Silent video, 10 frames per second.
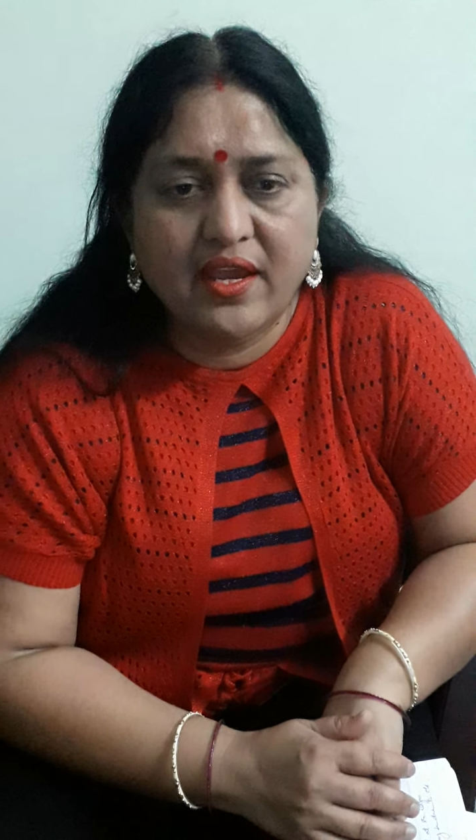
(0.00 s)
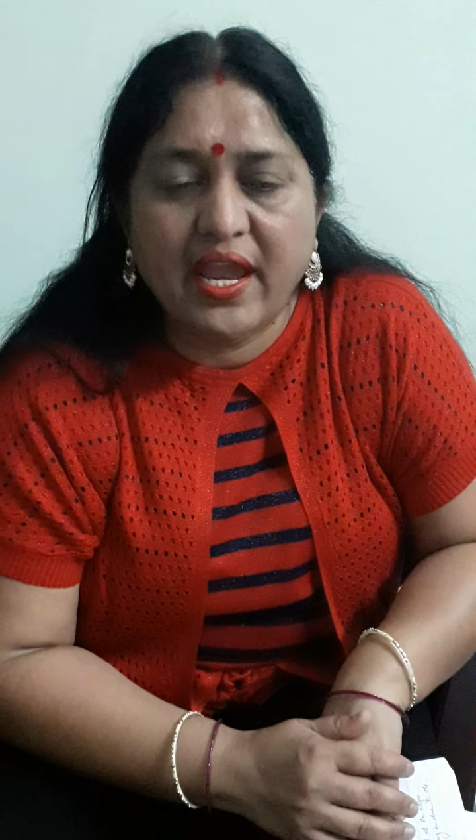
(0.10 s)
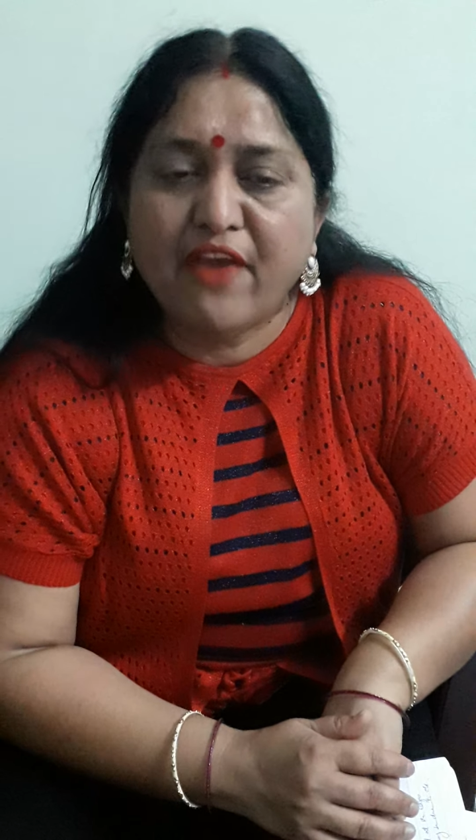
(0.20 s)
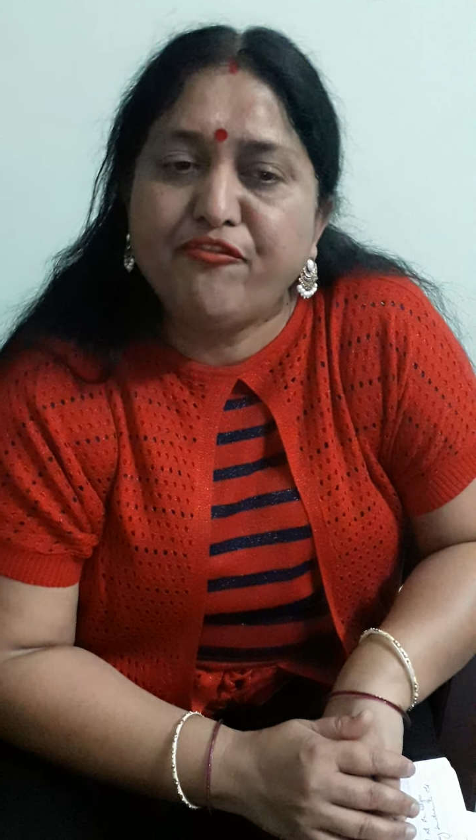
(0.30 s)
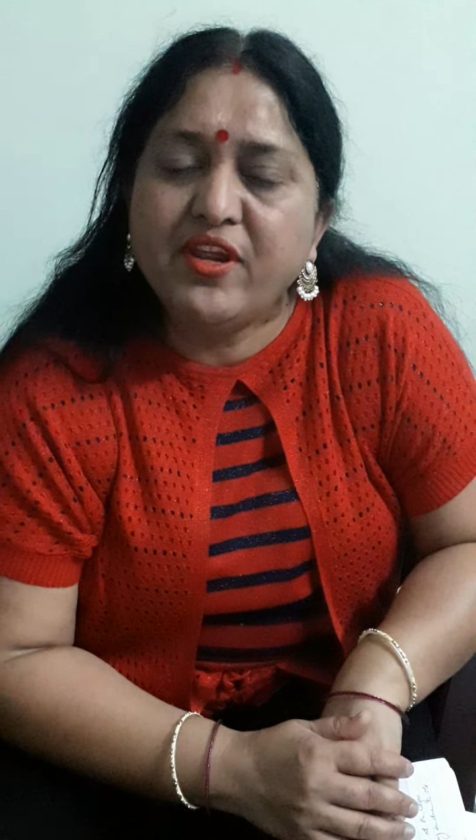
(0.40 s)

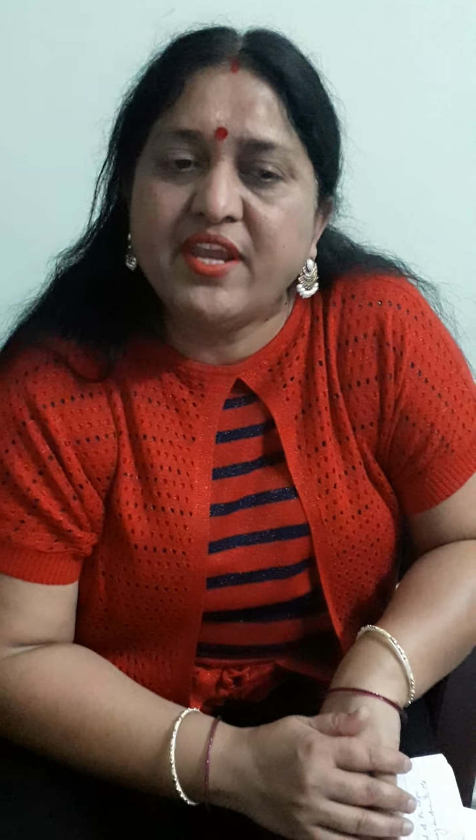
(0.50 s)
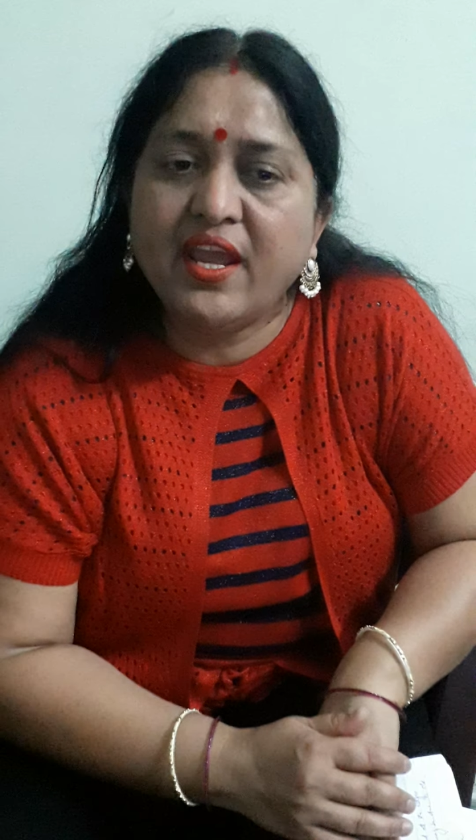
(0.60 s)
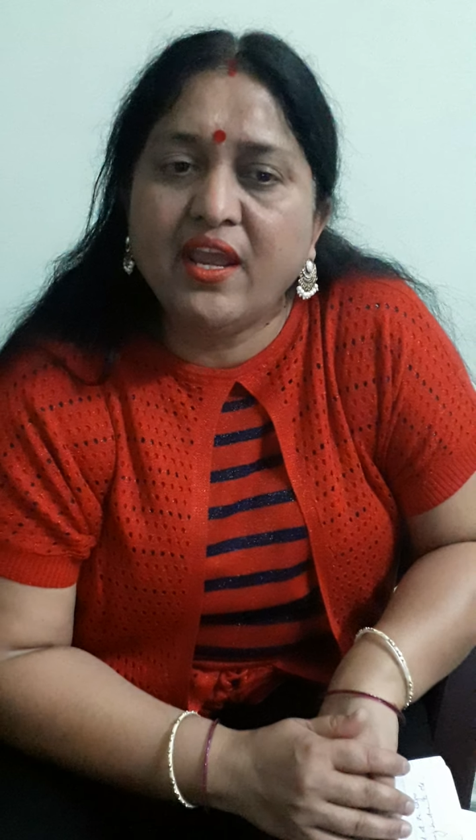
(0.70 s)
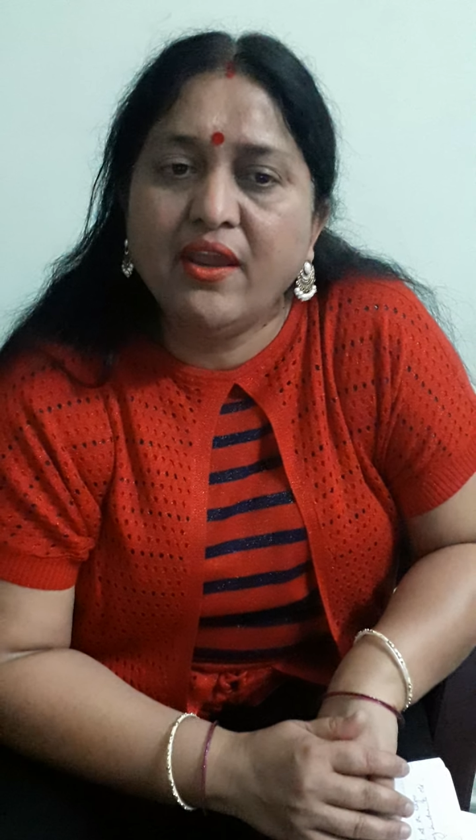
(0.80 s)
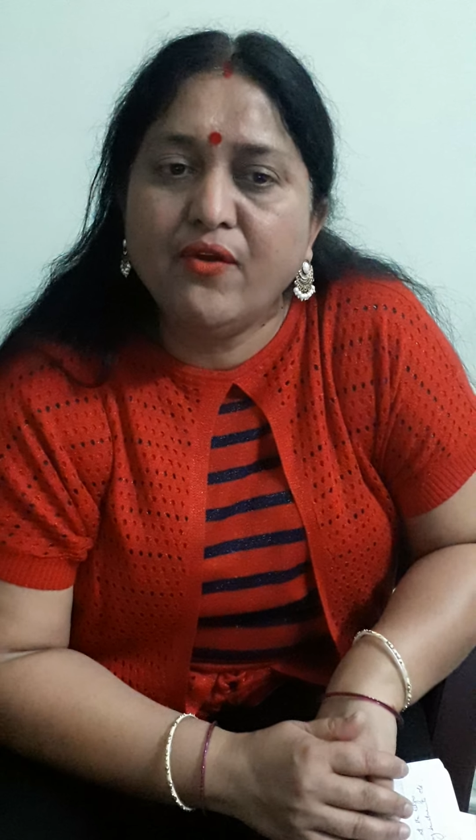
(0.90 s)
Every
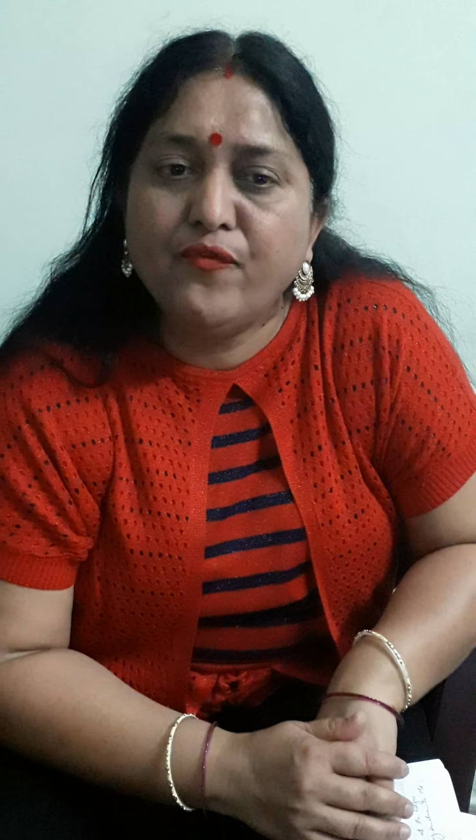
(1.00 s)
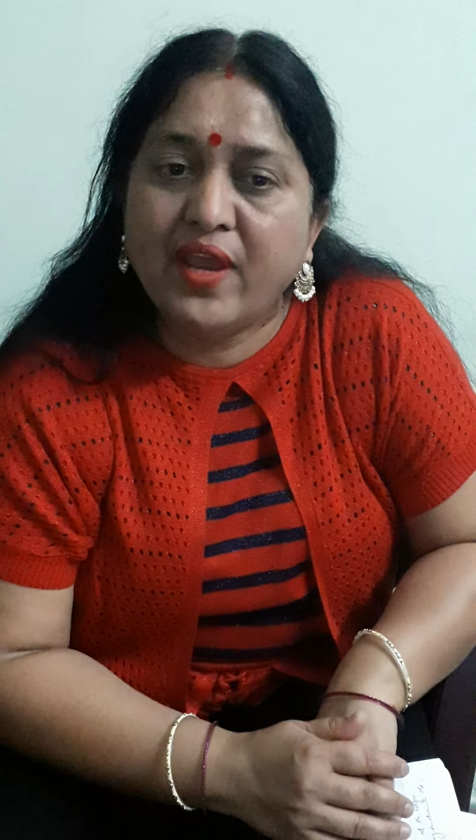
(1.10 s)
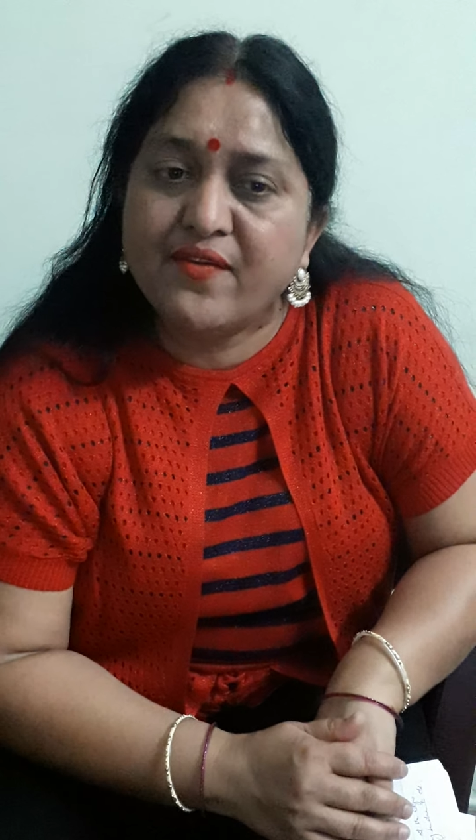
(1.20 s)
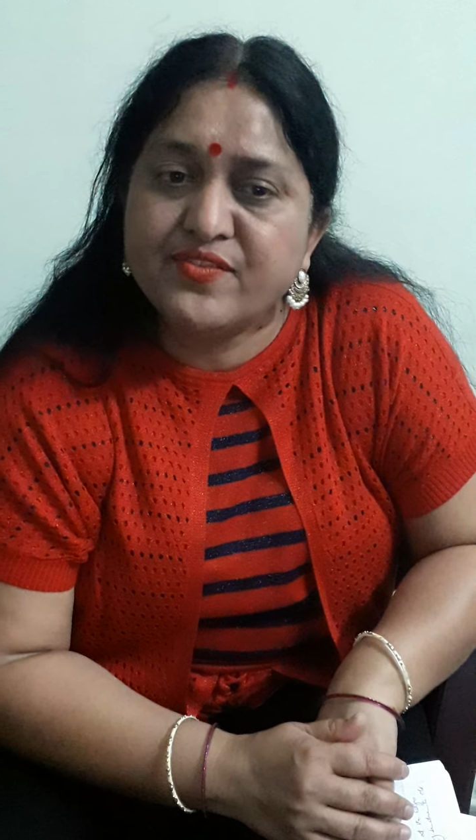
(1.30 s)
day we have